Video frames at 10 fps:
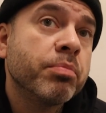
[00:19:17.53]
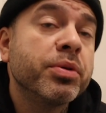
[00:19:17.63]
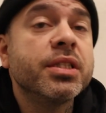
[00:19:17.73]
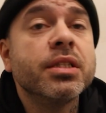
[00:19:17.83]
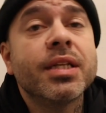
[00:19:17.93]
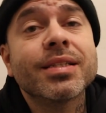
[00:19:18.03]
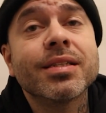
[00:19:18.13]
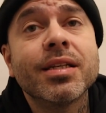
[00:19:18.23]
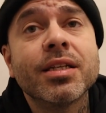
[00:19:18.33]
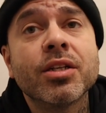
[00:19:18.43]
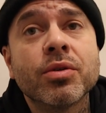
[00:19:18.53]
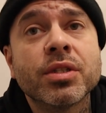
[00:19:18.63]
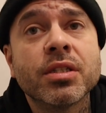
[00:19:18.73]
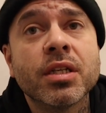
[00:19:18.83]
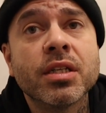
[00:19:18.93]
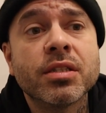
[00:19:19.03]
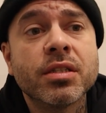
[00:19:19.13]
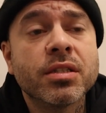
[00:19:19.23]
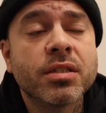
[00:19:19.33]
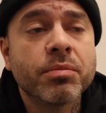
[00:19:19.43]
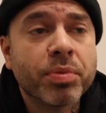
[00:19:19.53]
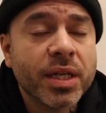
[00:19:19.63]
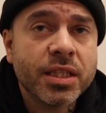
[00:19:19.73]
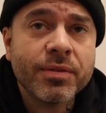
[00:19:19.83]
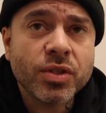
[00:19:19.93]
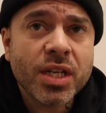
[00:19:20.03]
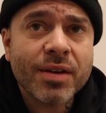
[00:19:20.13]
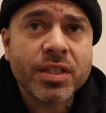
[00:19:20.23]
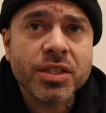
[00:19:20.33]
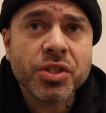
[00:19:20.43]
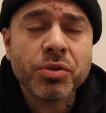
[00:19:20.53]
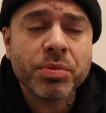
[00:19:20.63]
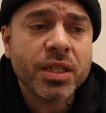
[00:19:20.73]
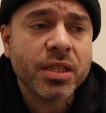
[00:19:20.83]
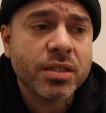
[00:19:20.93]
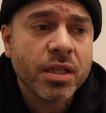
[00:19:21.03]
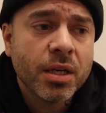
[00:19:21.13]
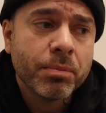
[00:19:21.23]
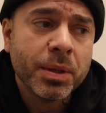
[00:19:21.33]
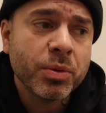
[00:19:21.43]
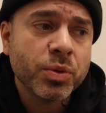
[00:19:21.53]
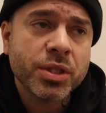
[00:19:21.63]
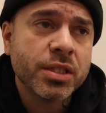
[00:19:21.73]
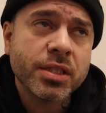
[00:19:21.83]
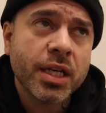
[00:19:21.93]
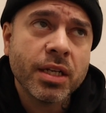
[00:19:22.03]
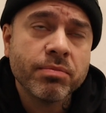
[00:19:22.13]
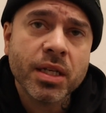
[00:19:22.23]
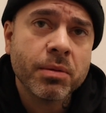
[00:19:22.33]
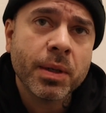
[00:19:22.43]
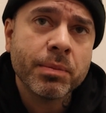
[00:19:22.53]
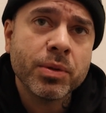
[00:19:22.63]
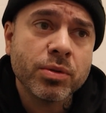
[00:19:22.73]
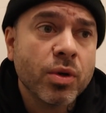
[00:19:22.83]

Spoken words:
But see, that's the thing though. It's playing devil's advocate too because people will say the same thing about Boots.